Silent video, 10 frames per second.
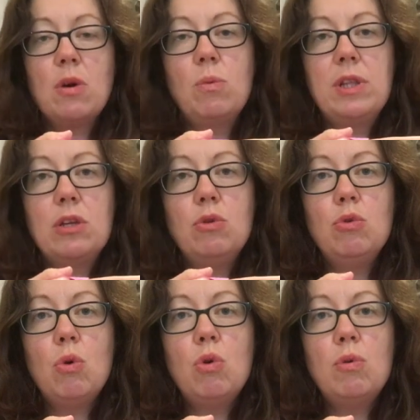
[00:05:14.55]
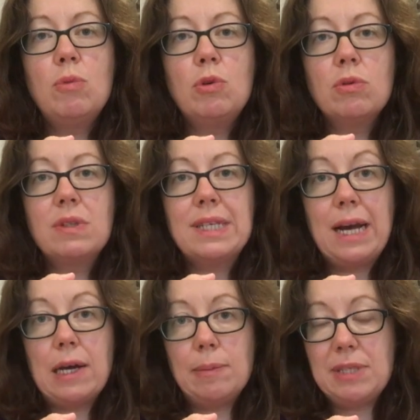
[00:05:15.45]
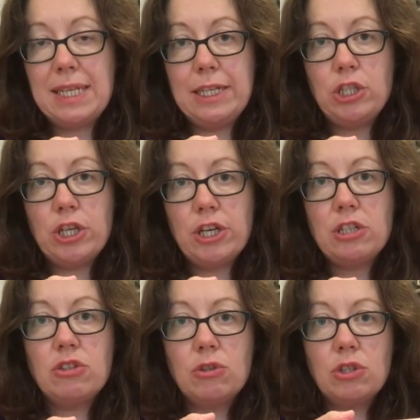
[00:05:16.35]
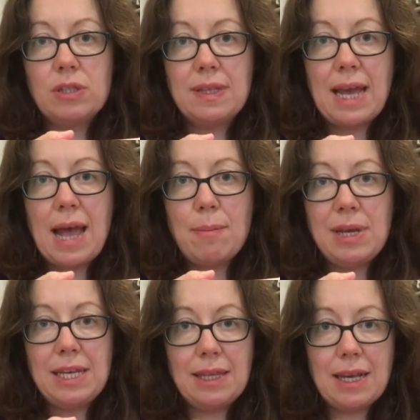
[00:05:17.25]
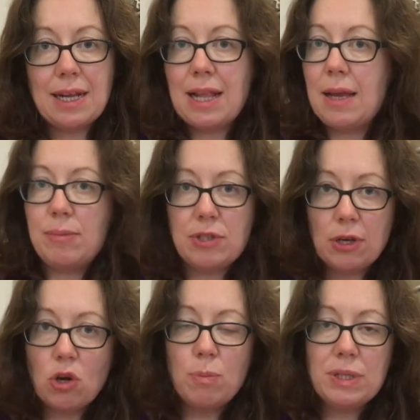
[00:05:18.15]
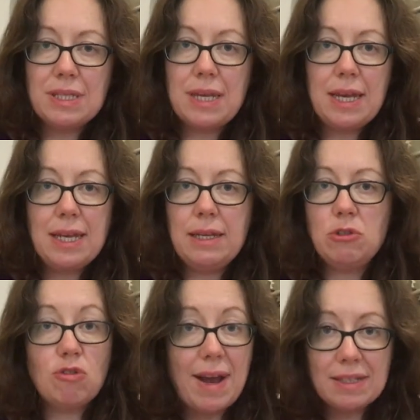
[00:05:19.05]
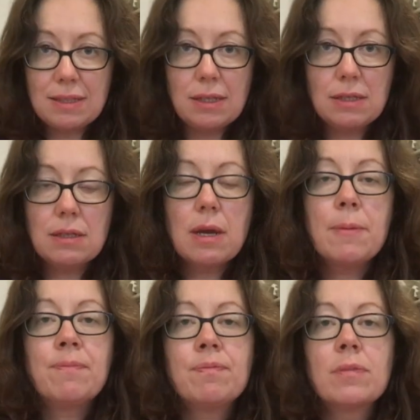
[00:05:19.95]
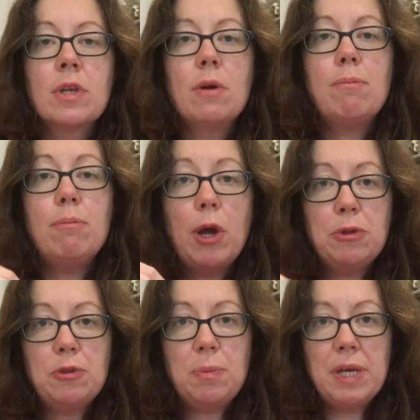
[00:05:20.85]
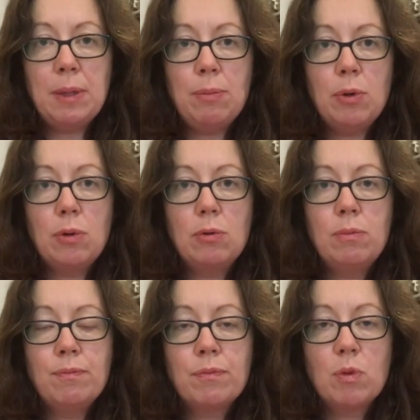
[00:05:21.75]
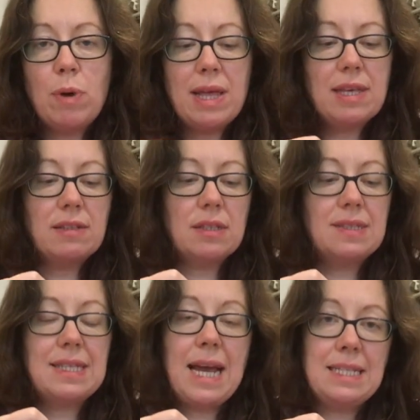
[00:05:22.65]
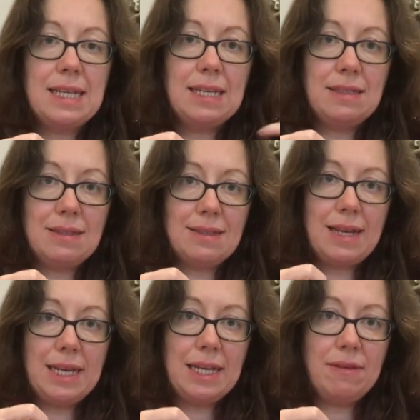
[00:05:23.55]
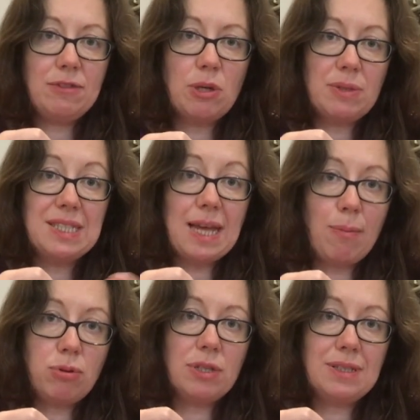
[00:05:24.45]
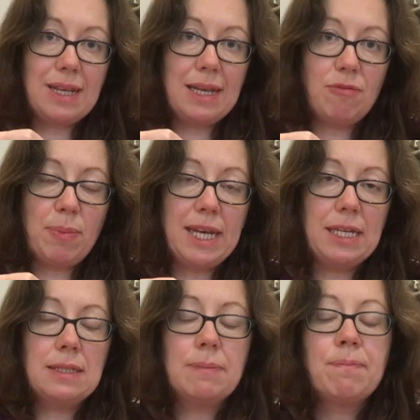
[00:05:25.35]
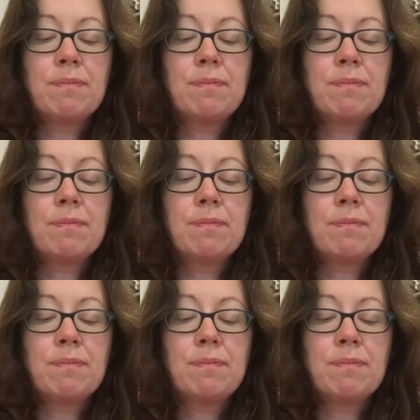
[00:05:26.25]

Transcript: With a normal type t-shirt, such as the Emmy, the Eclipse, the Cup of Tea, dresses, most people, where there's a set-in sleeve, so a separate sleeve piece,